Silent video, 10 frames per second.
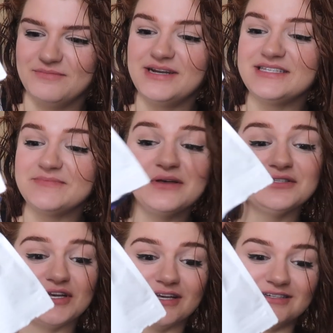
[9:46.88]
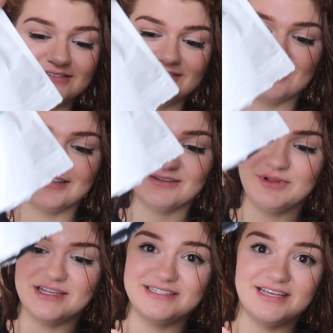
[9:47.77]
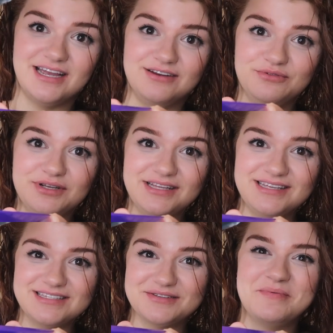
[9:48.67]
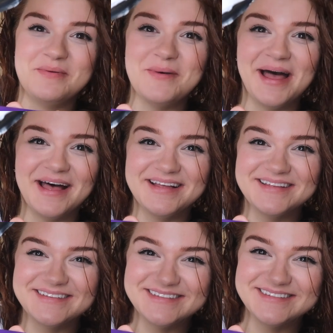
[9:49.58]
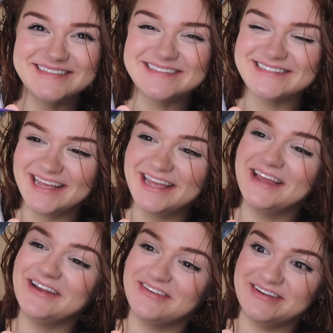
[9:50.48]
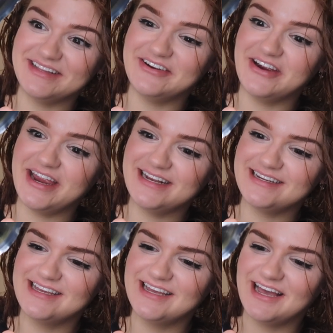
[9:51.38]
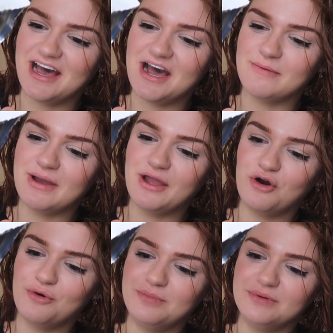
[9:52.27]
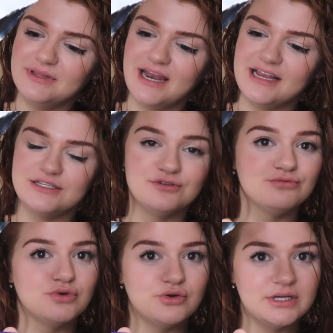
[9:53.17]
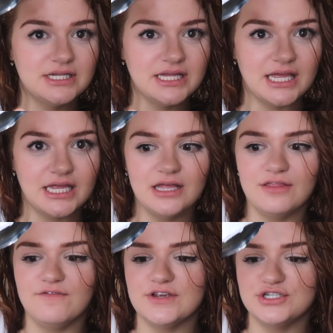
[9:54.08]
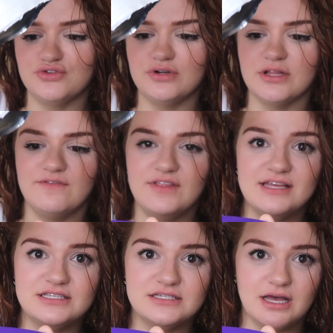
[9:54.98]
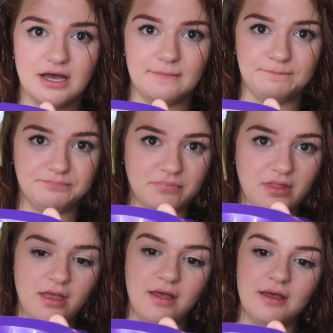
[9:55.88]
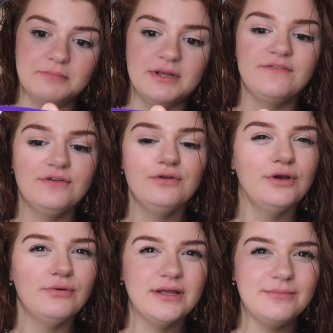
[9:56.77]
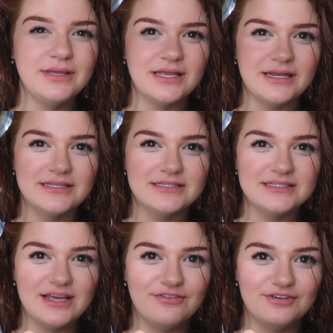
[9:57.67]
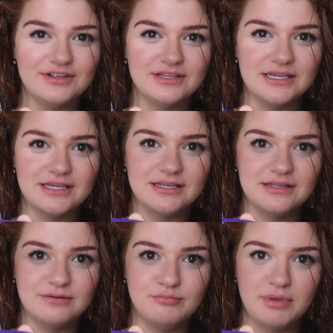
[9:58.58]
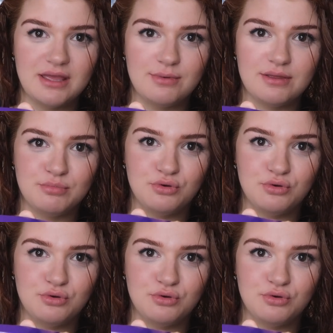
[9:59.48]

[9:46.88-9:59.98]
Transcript: But it smells good on the plus side. It really smells really great. I hope that I didn't ruin like the visual of this. But if you know what I mean, it's definitely baby